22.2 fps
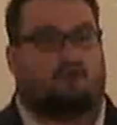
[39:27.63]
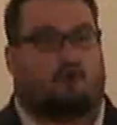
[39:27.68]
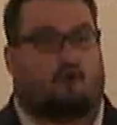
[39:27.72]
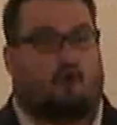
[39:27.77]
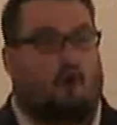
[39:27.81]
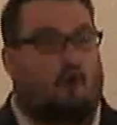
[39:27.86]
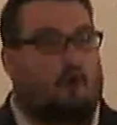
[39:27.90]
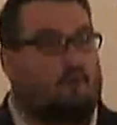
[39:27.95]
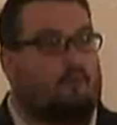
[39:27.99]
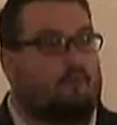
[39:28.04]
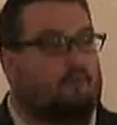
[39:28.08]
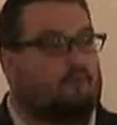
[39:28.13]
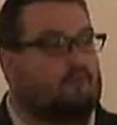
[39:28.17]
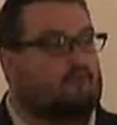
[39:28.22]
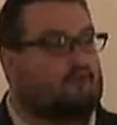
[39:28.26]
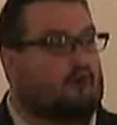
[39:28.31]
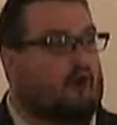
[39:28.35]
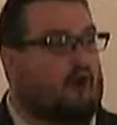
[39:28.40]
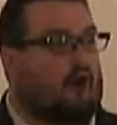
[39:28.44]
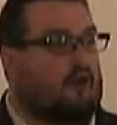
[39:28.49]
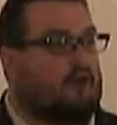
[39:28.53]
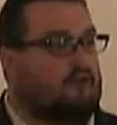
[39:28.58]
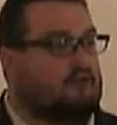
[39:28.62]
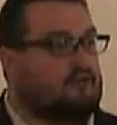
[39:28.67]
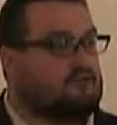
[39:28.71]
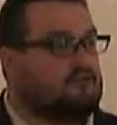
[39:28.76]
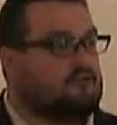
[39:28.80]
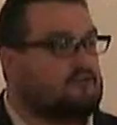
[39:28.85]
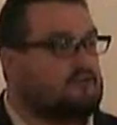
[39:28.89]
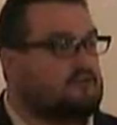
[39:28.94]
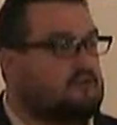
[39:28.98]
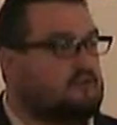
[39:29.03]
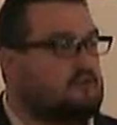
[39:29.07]
your hope for
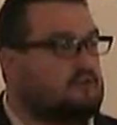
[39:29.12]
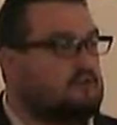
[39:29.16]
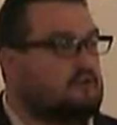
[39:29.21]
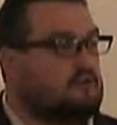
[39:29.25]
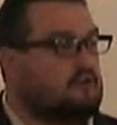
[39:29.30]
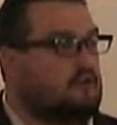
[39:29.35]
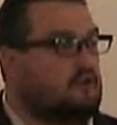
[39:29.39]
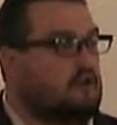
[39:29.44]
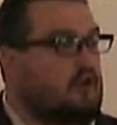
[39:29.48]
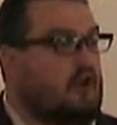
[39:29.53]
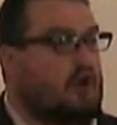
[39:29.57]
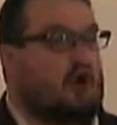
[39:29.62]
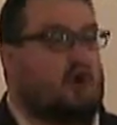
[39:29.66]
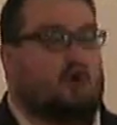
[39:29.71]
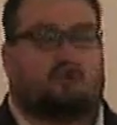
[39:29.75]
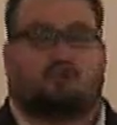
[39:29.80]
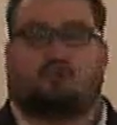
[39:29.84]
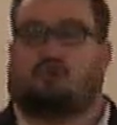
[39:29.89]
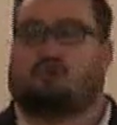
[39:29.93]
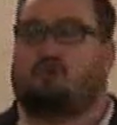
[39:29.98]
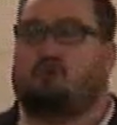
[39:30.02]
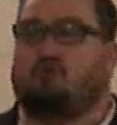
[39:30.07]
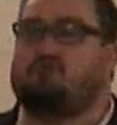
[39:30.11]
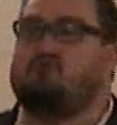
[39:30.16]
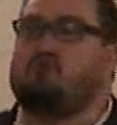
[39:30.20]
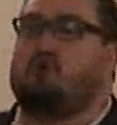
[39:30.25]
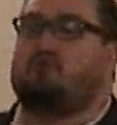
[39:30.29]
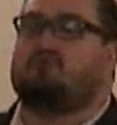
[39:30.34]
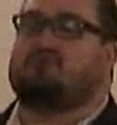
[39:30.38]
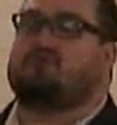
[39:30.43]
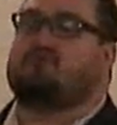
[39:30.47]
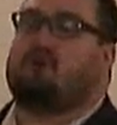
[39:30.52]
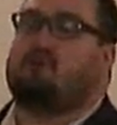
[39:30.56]
others? Do you
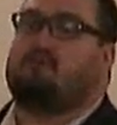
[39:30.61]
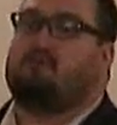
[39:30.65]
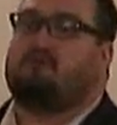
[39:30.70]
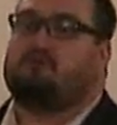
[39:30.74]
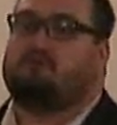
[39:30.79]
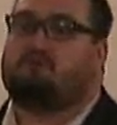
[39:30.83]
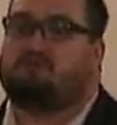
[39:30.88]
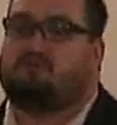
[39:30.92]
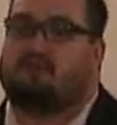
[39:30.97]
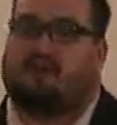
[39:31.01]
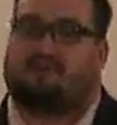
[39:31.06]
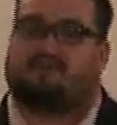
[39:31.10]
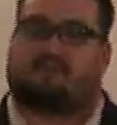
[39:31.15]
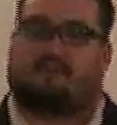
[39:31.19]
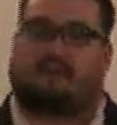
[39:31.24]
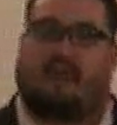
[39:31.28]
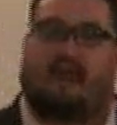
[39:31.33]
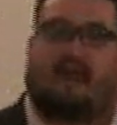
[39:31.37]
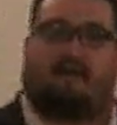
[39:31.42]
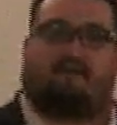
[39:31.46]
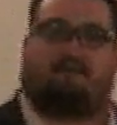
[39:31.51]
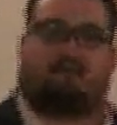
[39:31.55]
know someone who doesn't